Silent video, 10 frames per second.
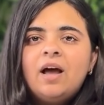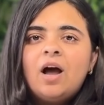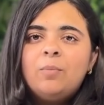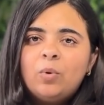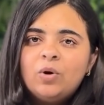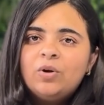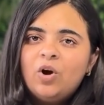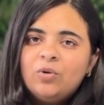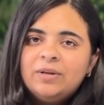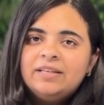are more
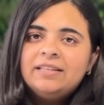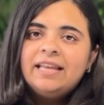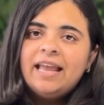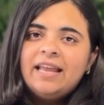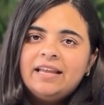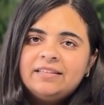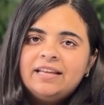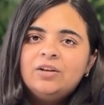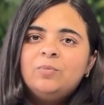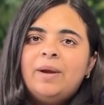common in the air
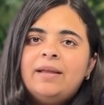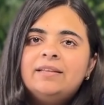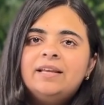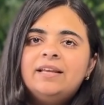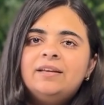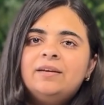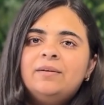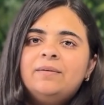than you might think.